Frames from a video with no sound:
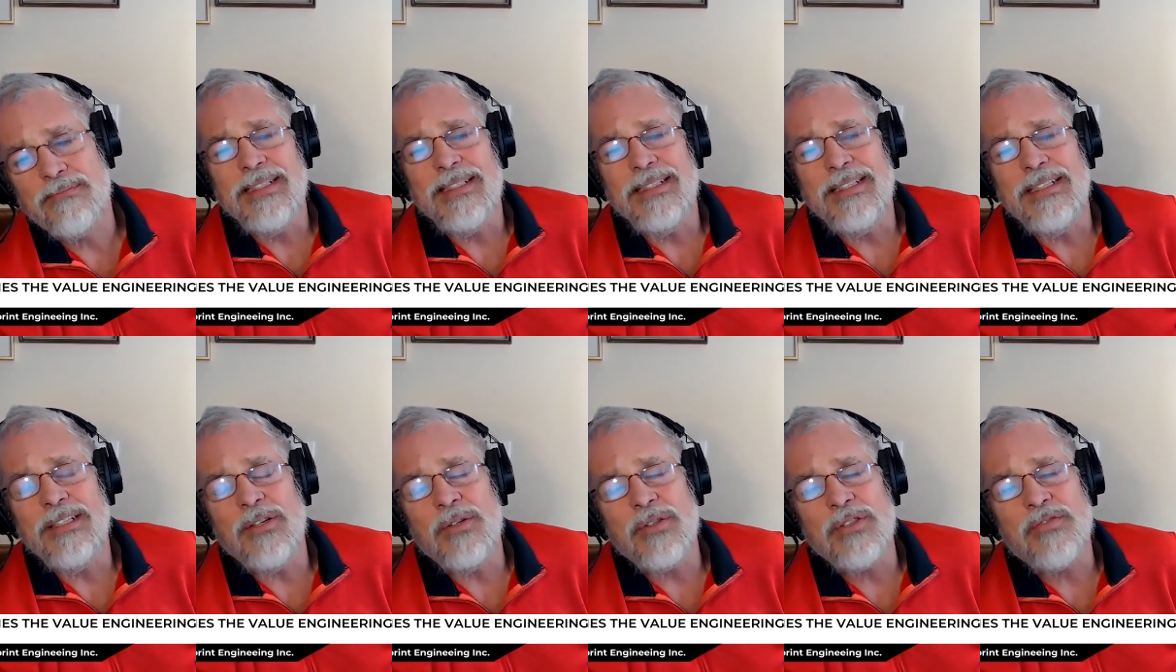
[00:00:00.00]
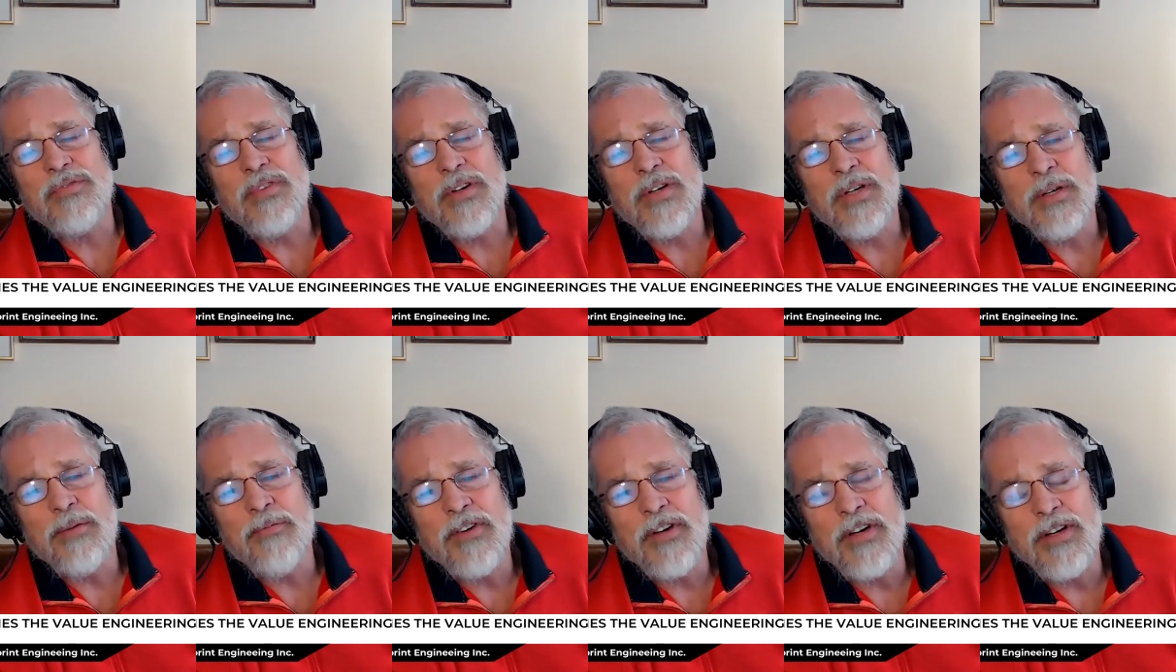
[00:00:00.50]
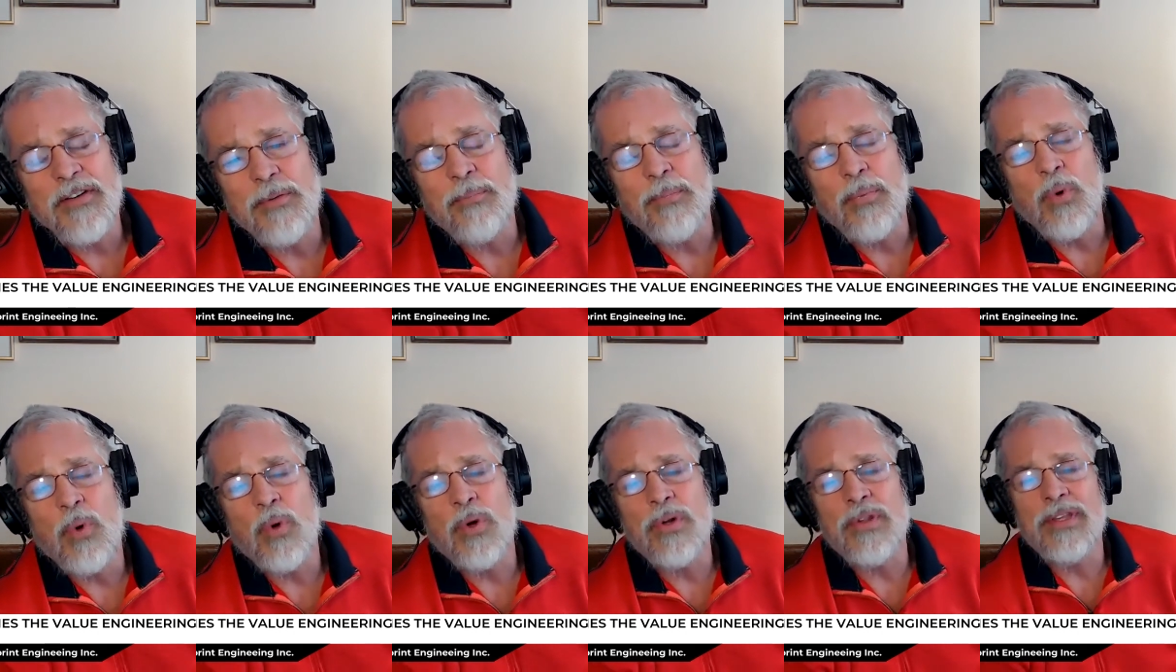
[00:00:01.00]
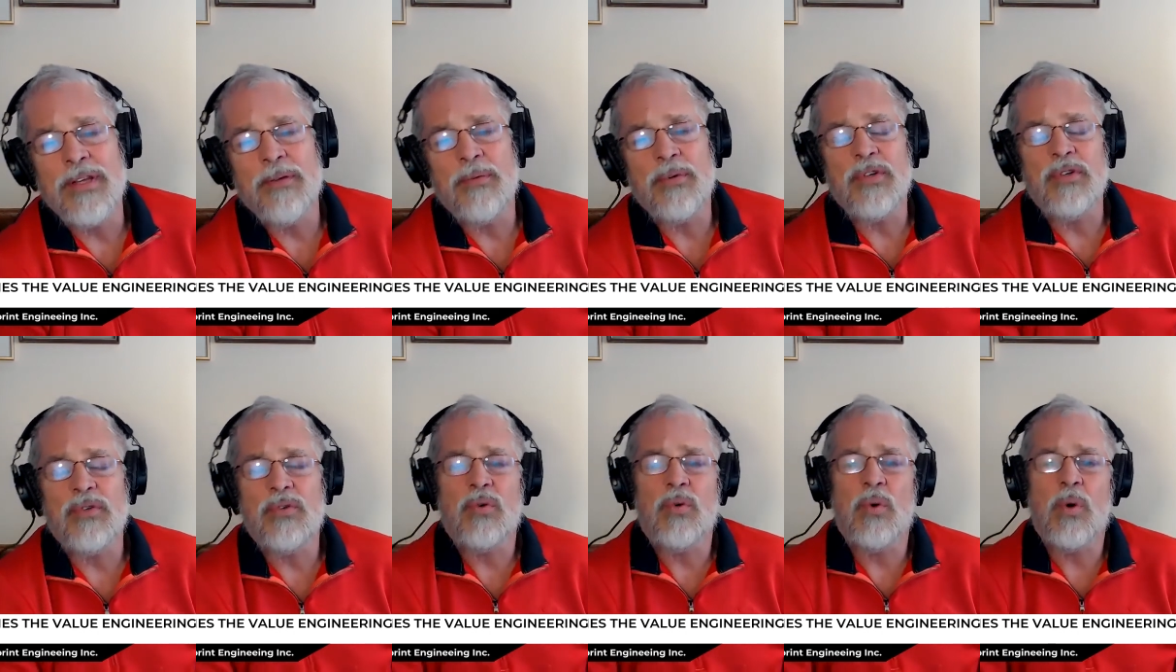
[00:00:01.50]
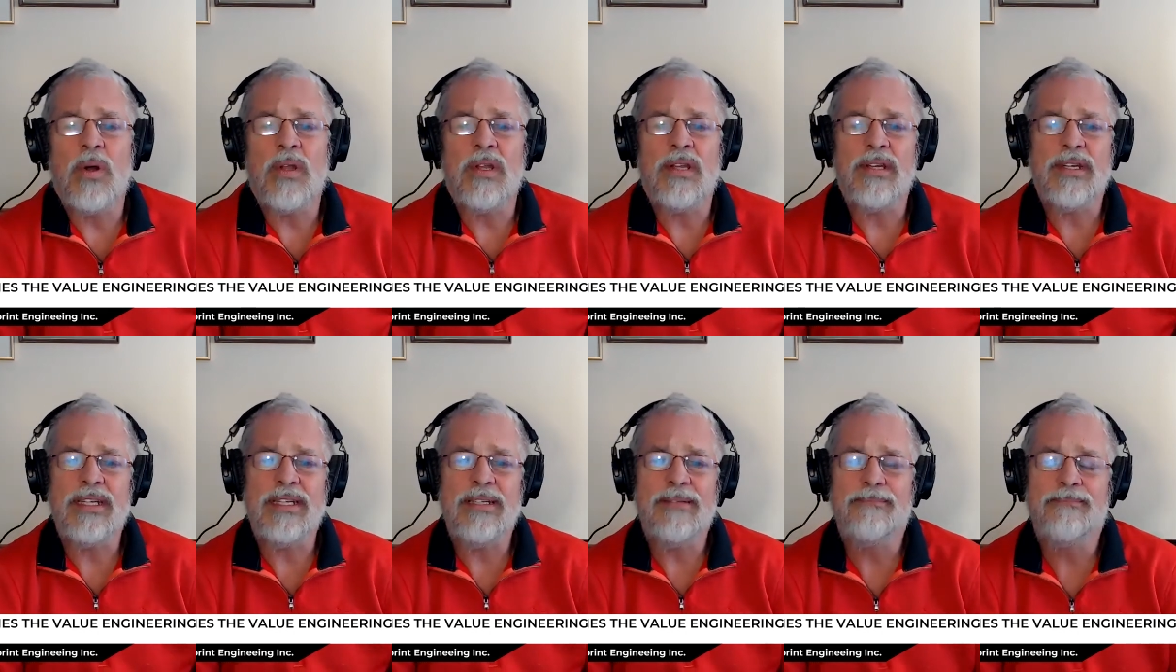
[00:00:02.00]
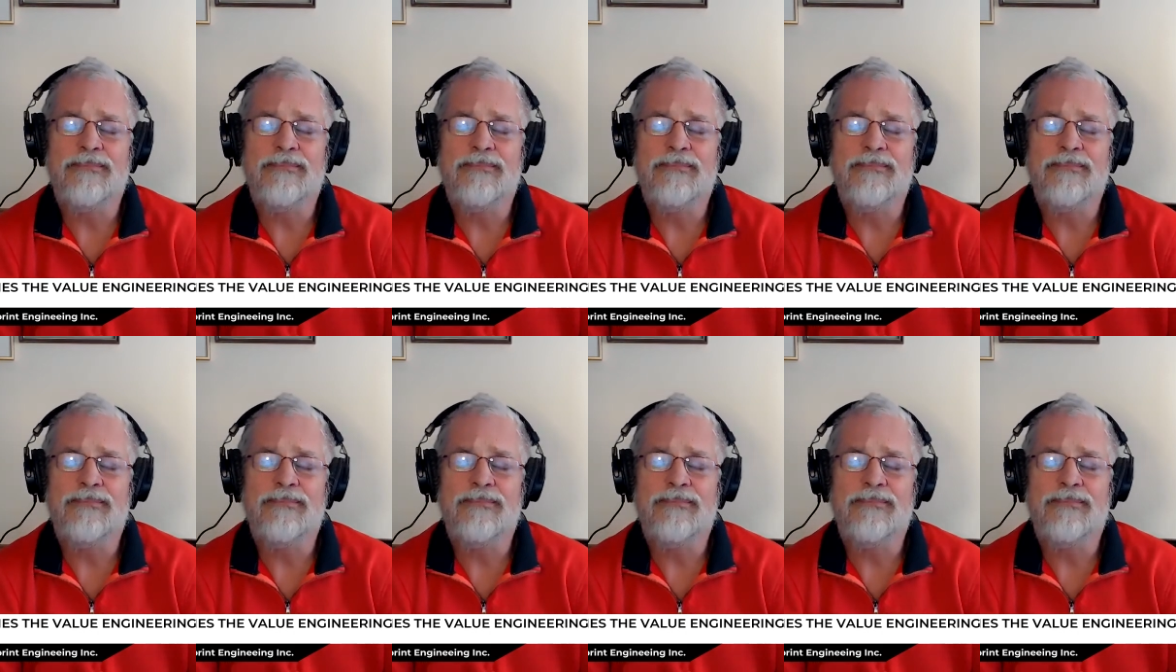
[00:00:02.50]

You know, it's very, very important that we do quality.